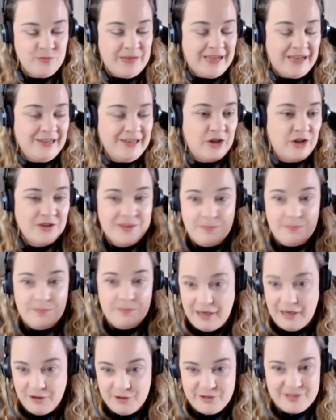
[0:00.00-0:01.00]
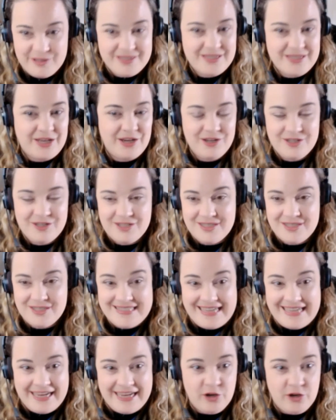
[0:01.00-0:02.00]
how long the power is going to
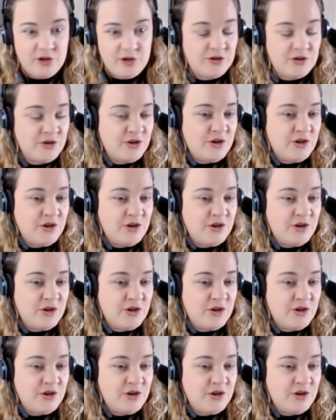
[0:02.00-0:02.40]
stay on,